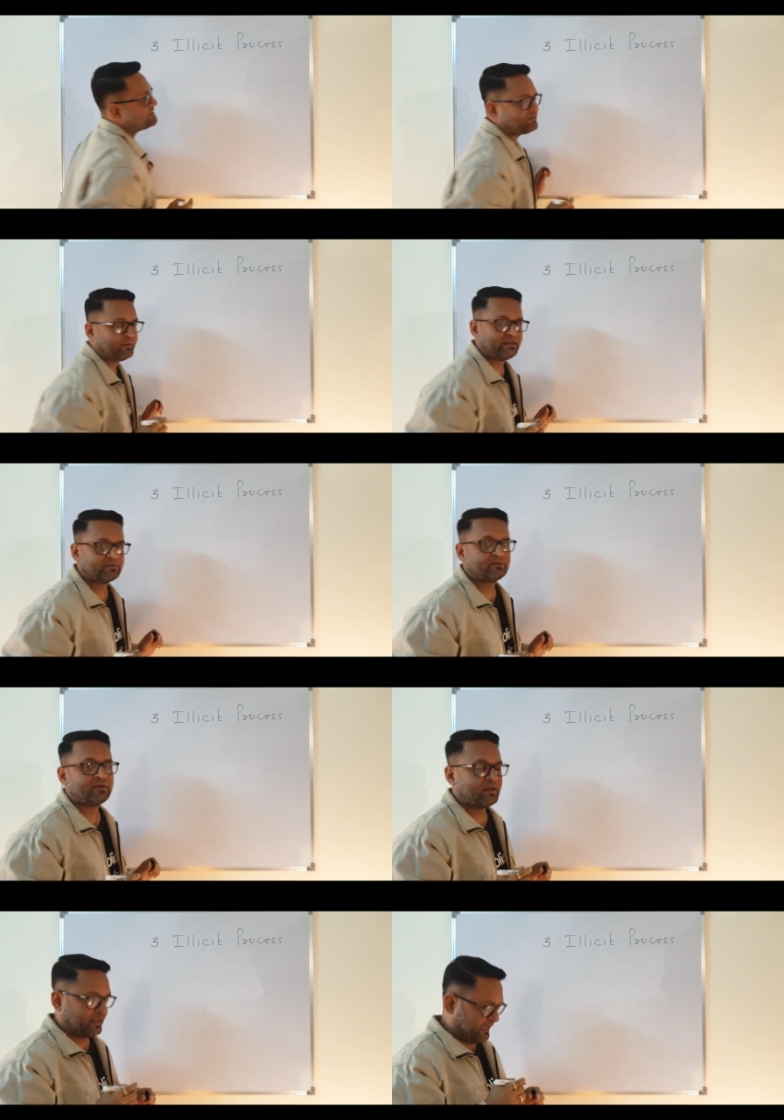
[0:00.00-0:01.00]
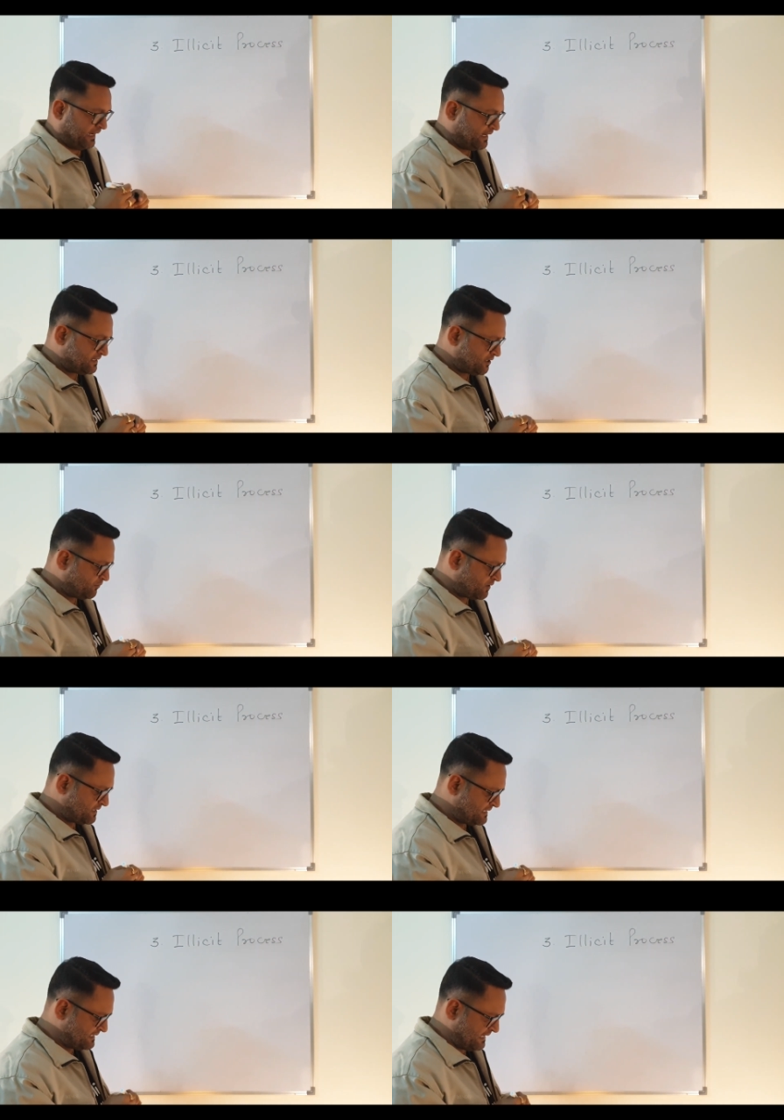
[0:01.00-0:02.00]
it mean? Illicit
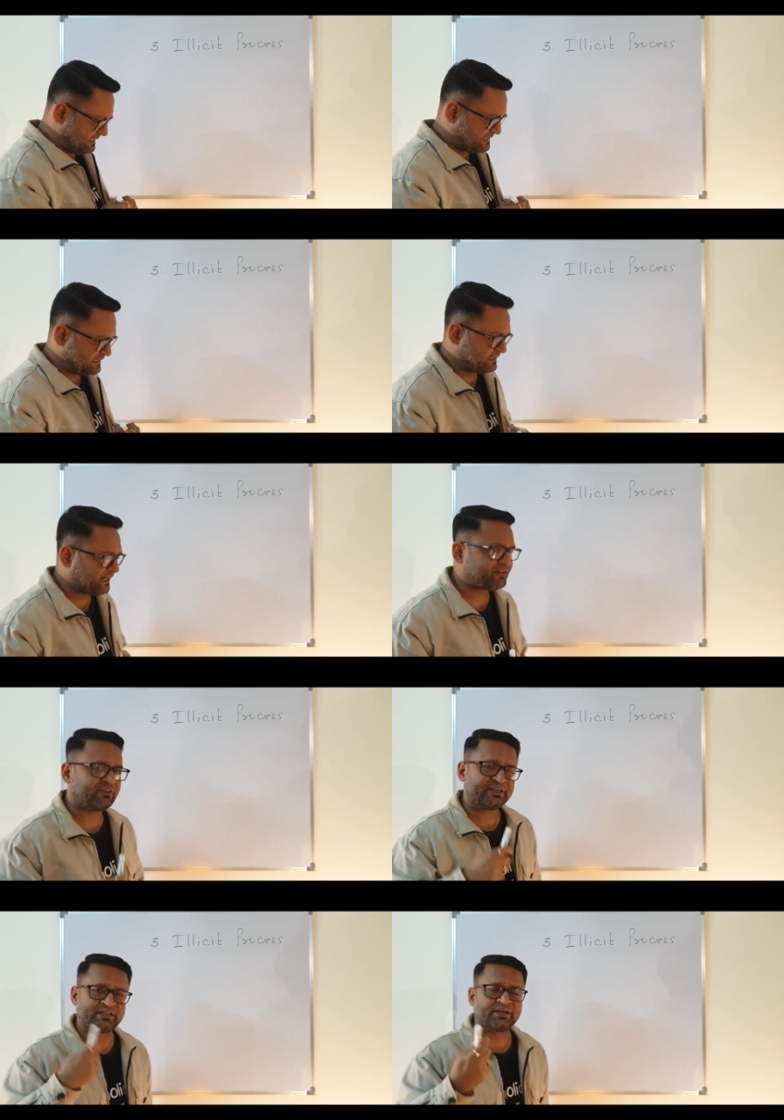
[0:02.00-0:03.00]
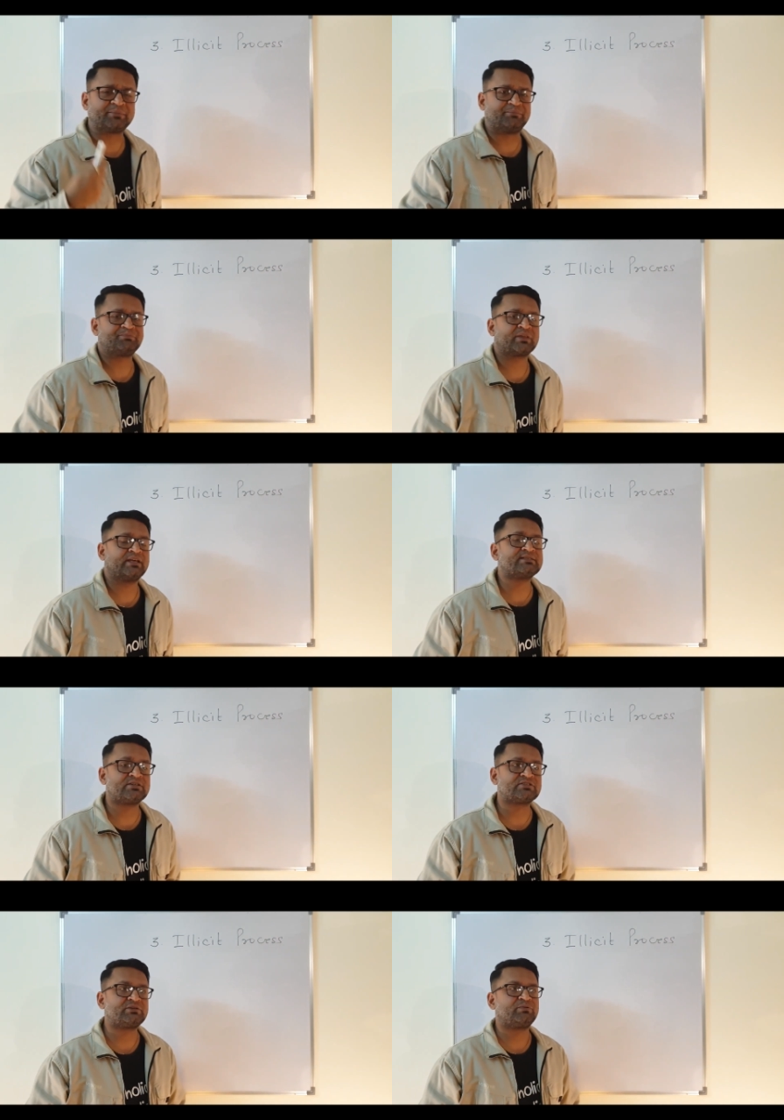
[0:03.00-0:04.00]
process says that if a term is
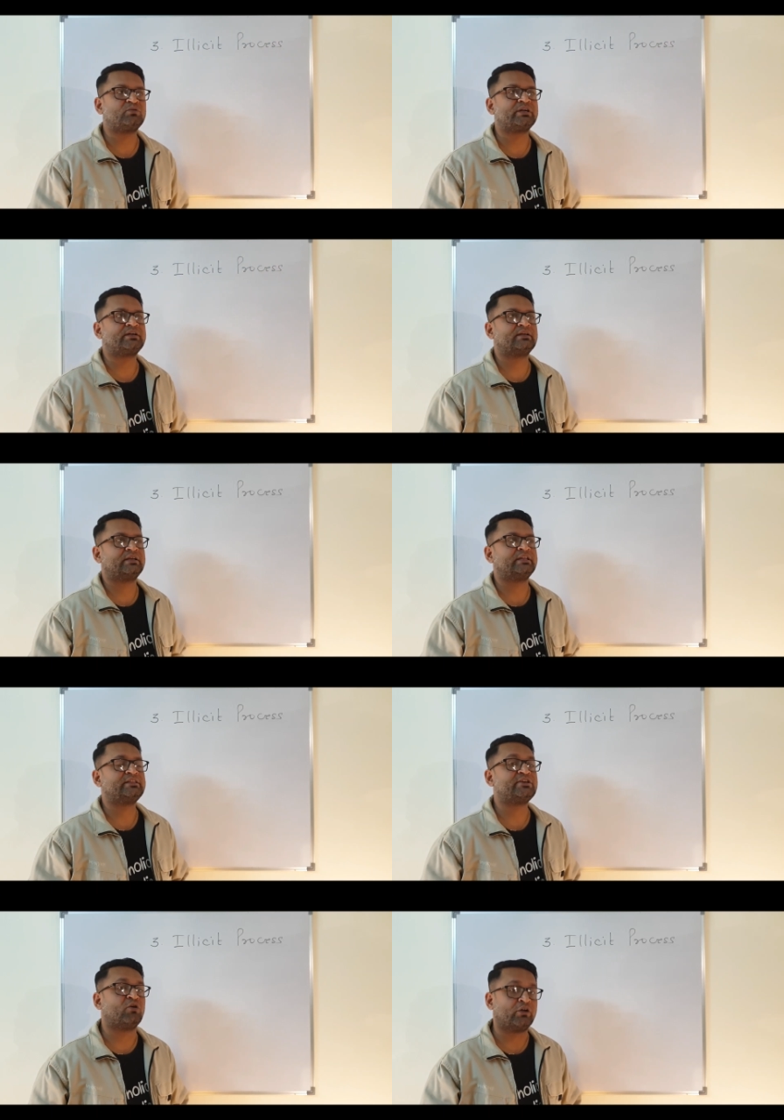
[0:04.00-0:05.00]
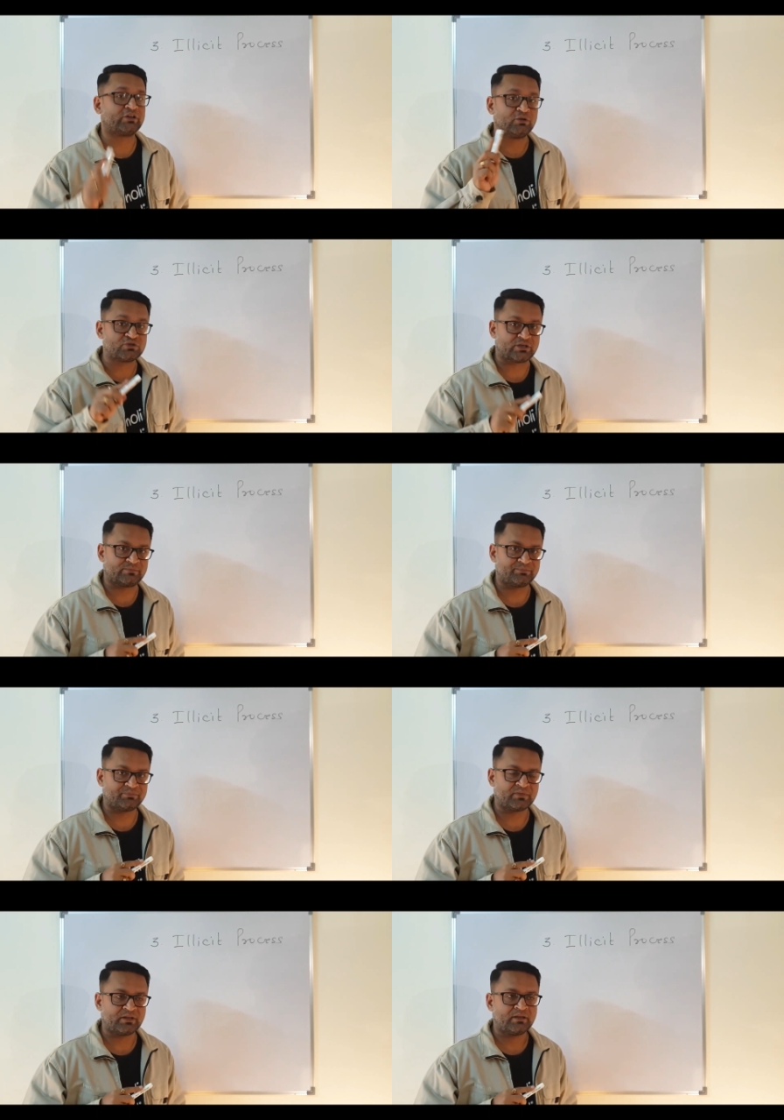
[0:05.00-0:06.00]
distributed in the conclusion,
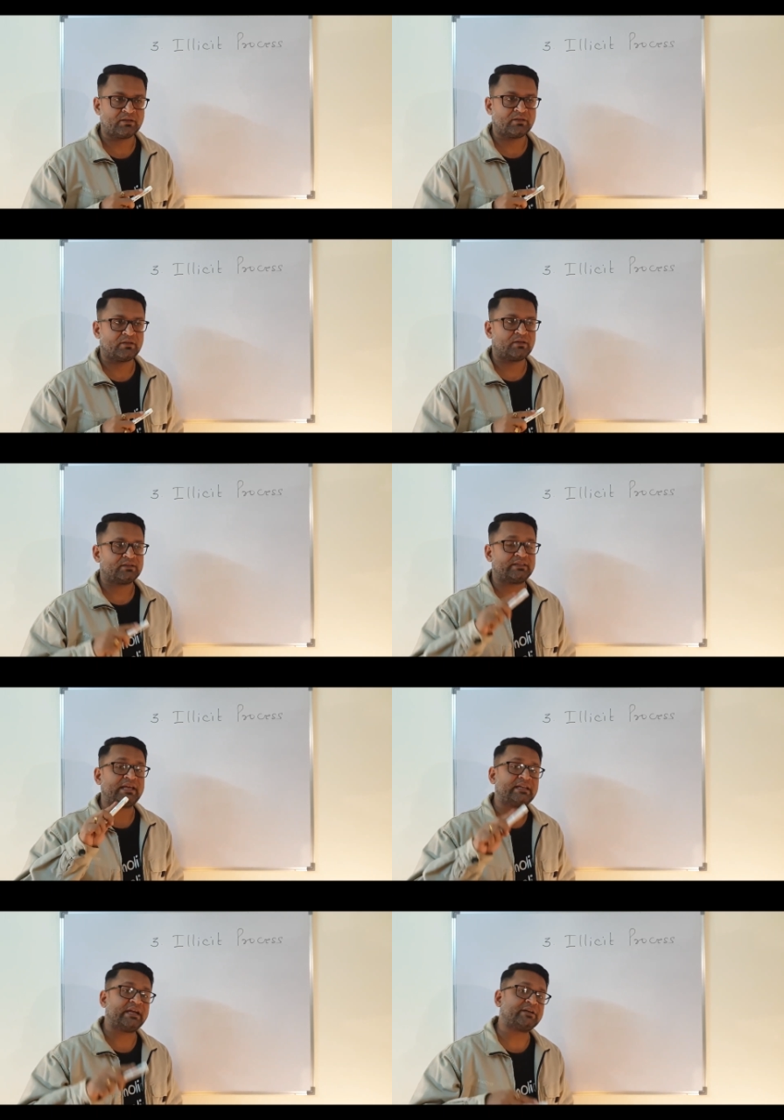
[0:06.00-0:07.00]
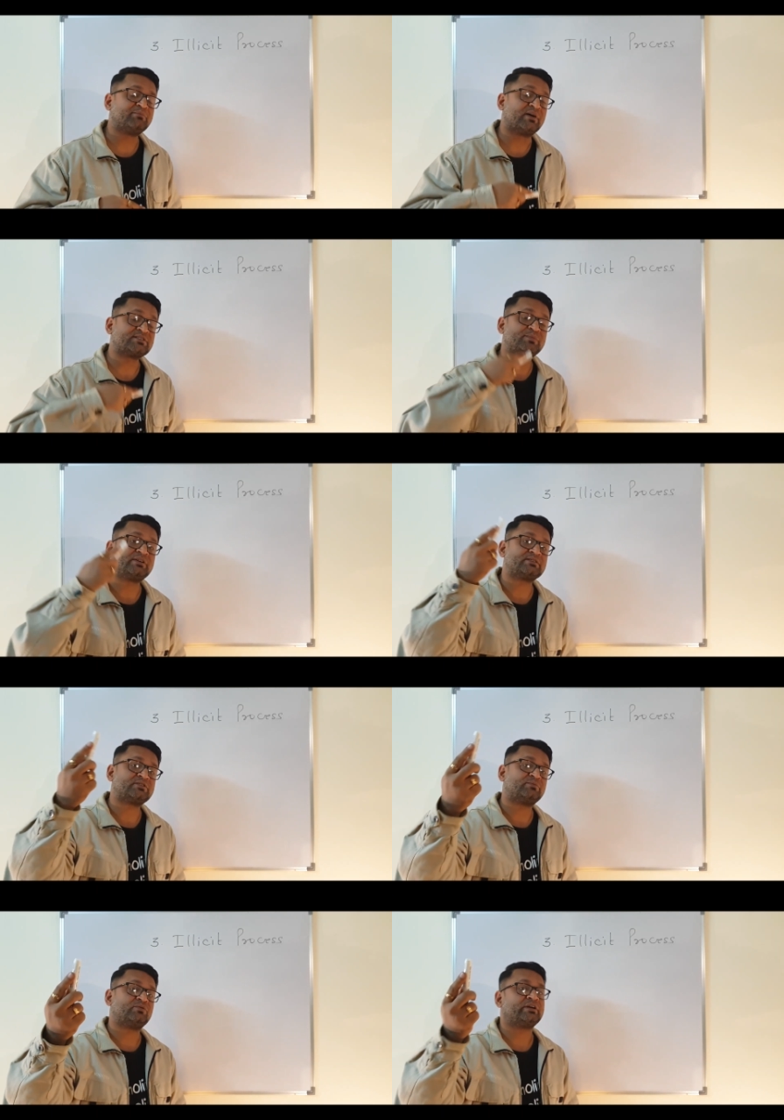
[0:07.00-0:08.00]
then it must be
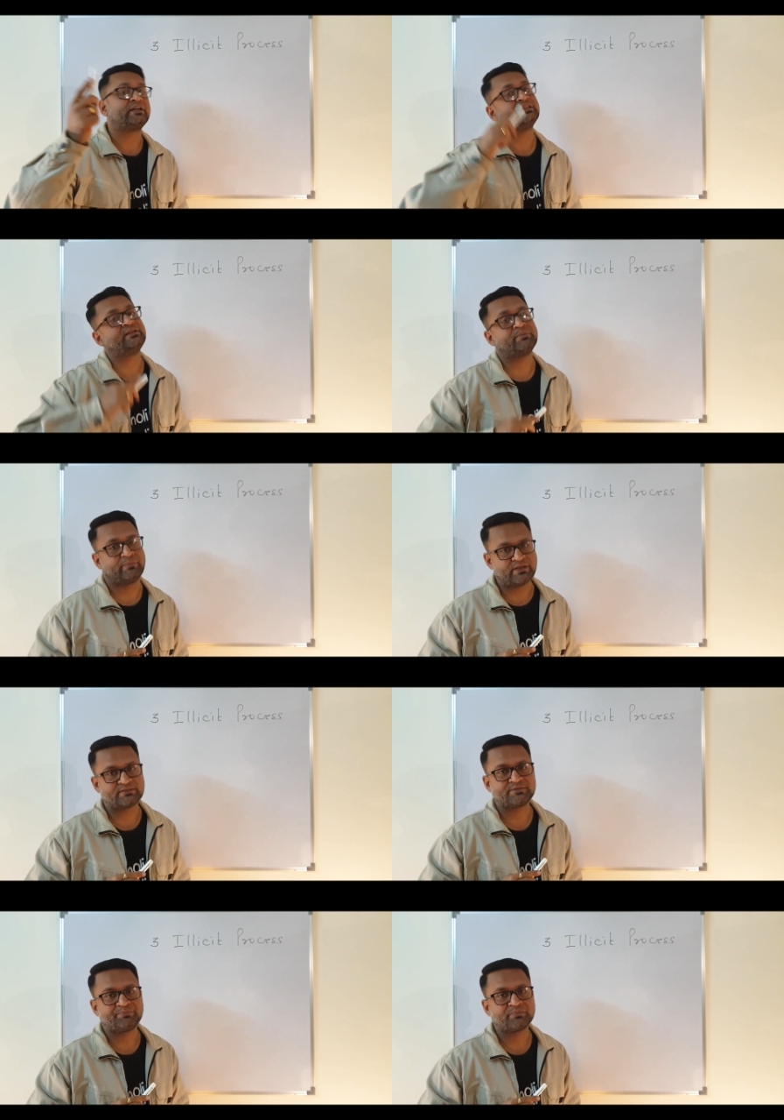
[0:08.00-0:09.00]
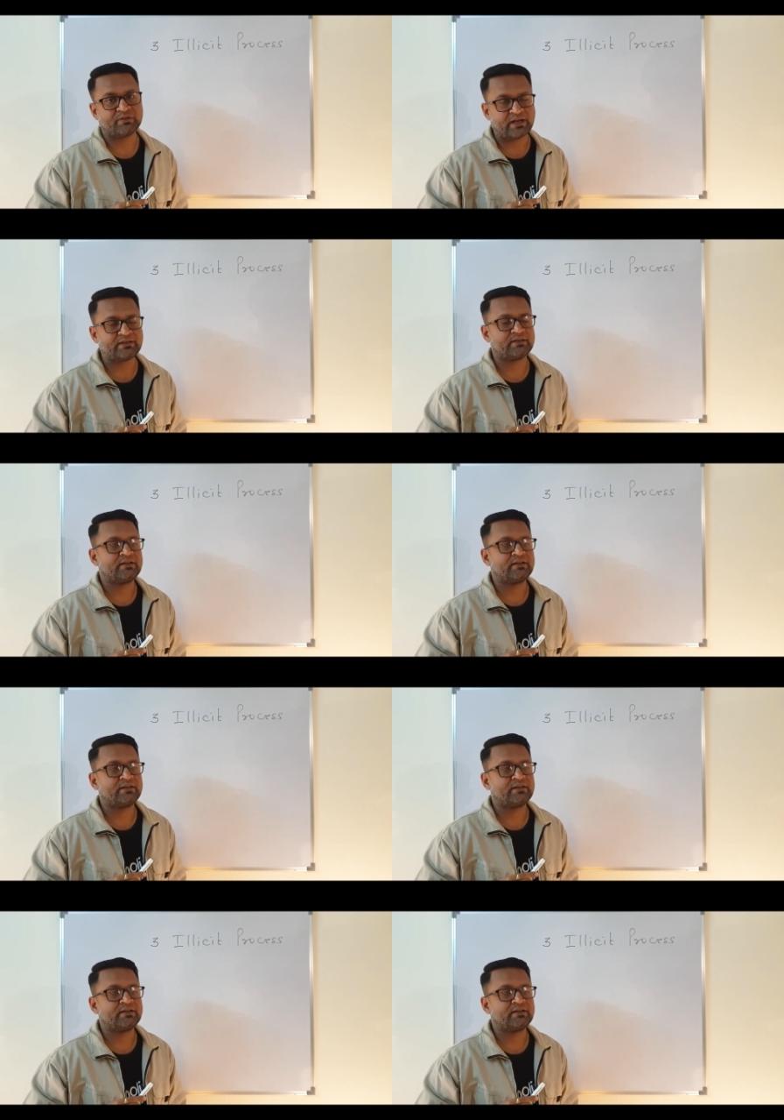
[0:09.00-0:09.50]
distributed in the premise, right?